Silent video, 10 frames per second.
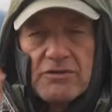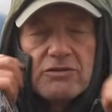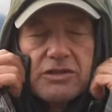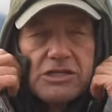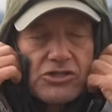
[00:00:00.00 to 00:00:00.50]

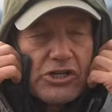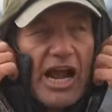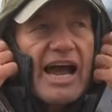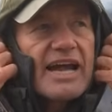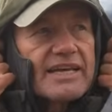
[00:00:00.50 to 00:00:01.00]
For this
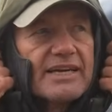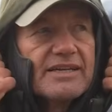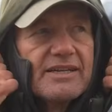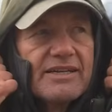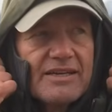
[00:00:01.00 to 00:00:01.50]

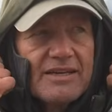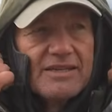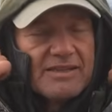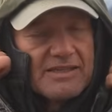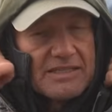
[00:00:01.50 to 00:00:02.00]
jacket,
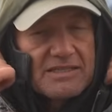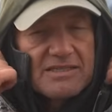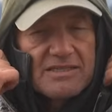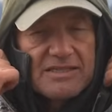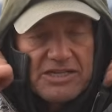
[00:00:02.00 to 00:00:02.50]
this
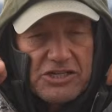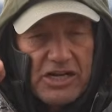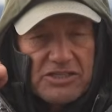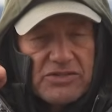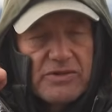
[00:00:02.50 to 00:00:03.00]
is a
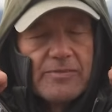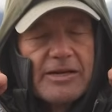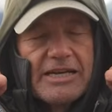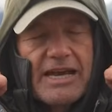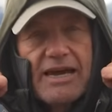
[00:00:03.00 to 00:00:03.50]
Jetstream.
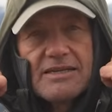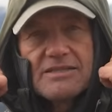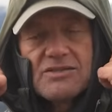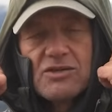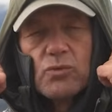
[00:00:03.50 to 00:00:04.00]
It
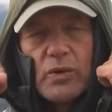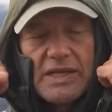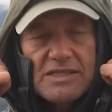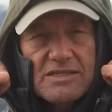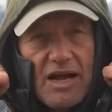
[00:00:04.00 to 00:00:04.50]
has the
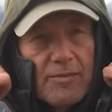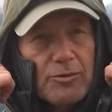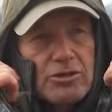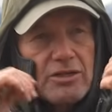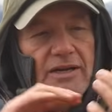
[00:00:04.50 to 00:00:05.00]

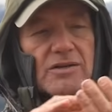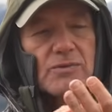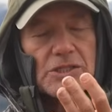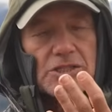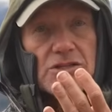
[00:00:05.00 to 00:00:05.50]
Windstopper liner,
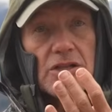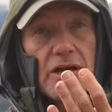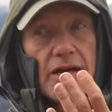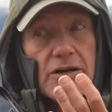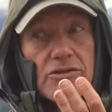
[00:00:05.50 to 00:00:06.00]
which is a
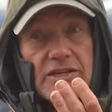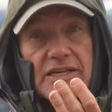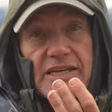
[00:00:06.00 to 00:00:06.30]
liner that,